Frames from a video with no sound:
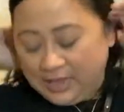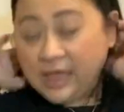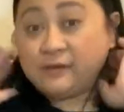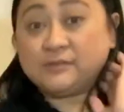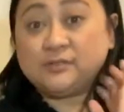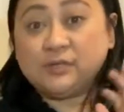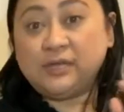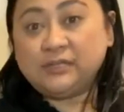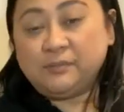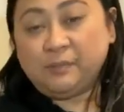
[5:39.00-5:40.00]
I was looking
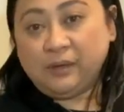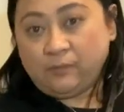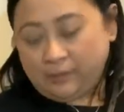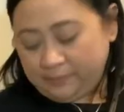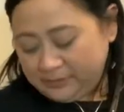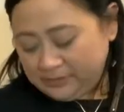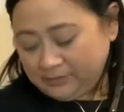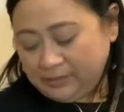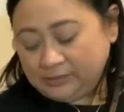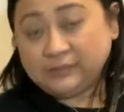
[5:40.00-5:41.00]
at the big one, but
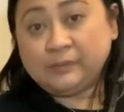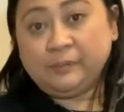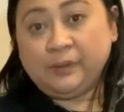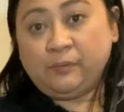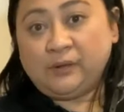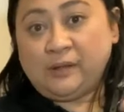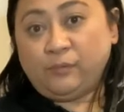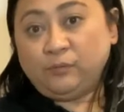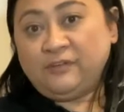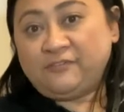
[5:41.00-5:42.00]
I think the big one, I'm
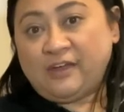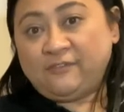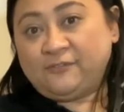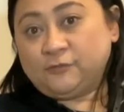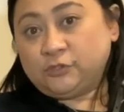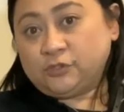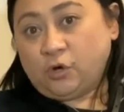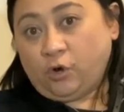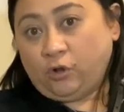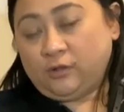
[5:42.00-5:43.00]
only 5 foot
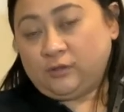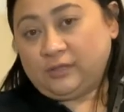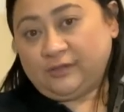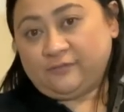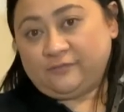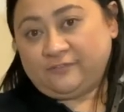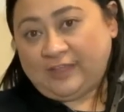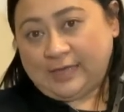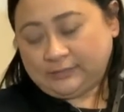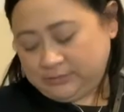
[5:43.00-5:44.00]
tall, like
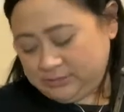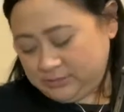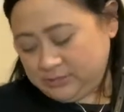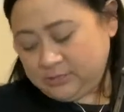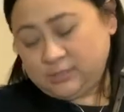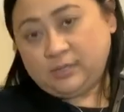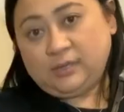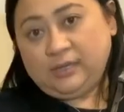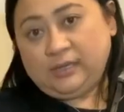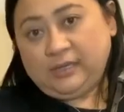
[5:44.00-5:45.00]
flat.
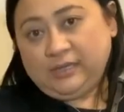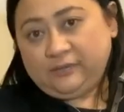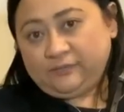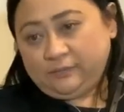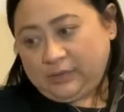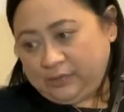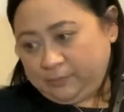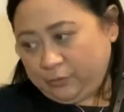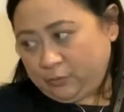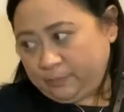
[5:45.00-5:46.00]
If
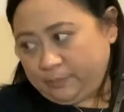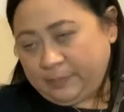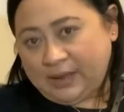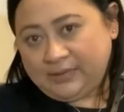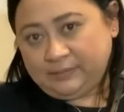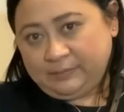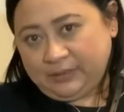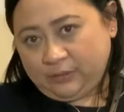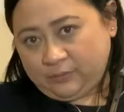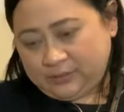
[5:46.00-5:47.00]
I buy the
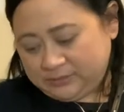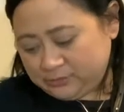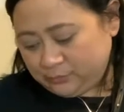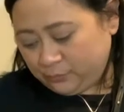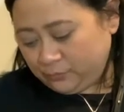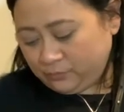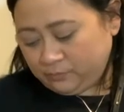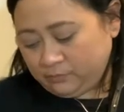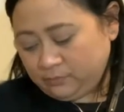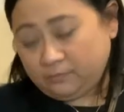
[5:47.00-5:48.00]
big one, it
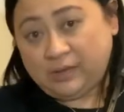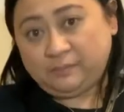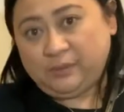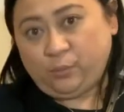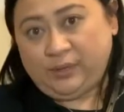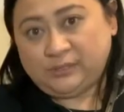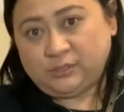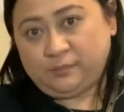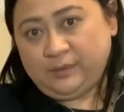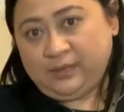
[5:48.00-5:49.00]
might be way
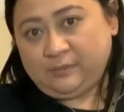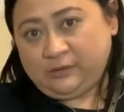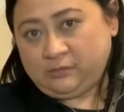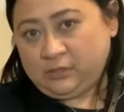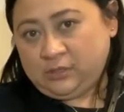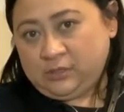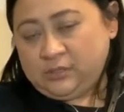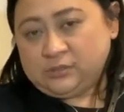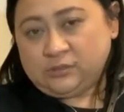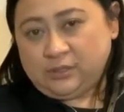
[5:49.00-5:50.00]
too big.
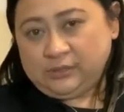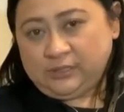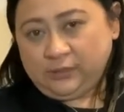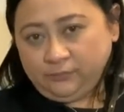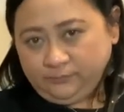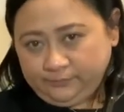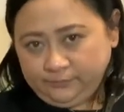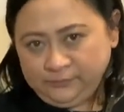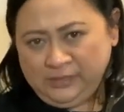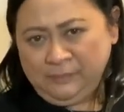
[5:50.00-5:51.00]
So I think
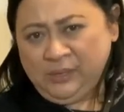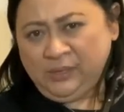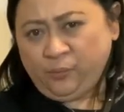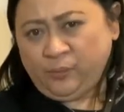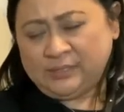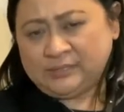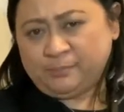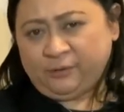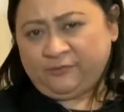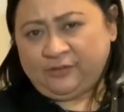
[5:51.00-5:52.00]
the mini one is
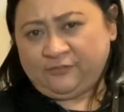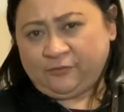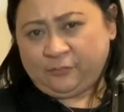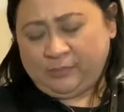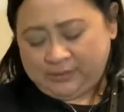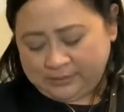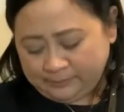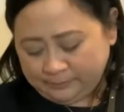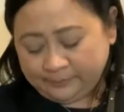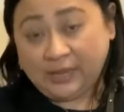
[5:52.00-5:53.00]
perfect for my
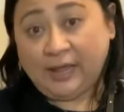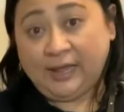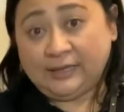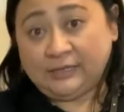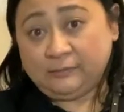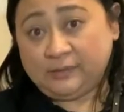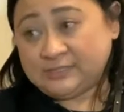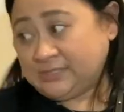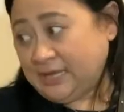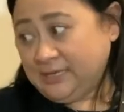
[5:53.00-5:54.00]
height and my
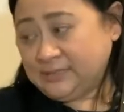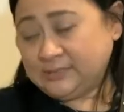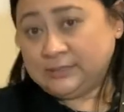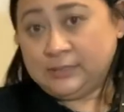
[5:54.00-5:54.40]
size.